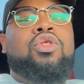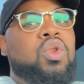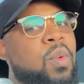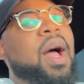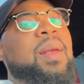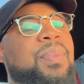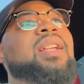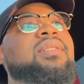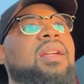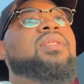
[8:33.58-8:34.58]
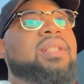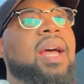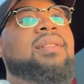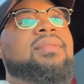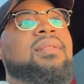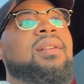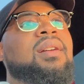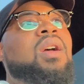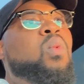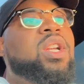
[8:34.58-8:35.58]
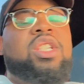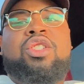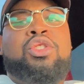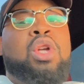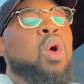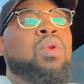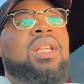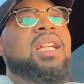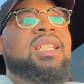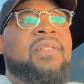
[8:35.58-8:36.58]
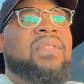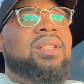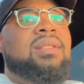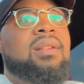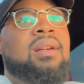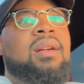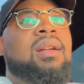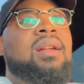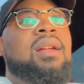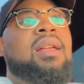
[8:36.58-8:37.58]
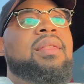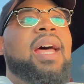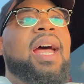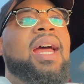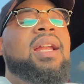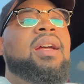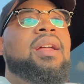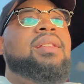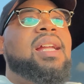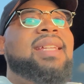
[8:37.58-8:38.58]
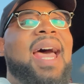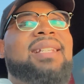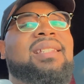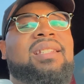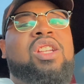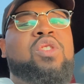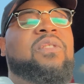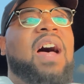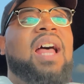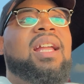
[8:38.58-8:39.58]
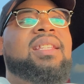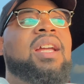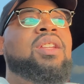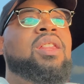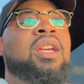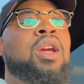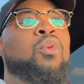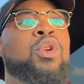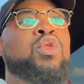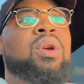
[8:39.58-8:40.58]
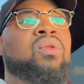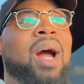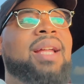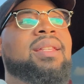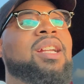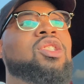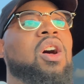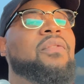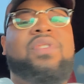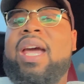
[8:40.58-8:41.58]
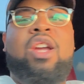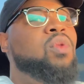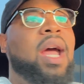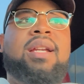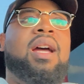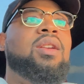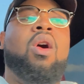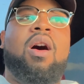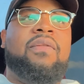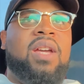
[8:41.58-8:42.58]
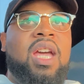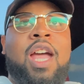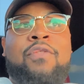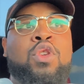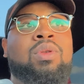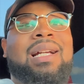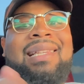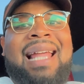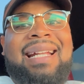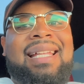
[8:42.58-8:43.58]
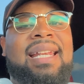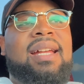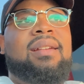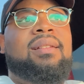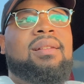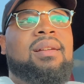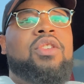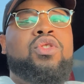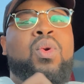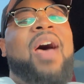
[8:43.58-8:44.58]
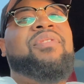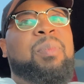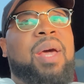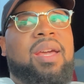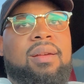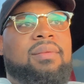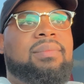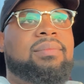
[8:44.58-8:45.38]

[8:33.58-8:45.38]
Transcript: you gotta pay sales tax, which is totally different than the taxes that you file at the end of the year where you can write things off. You ain't writing nothing off. If you collected it, you have to pay it.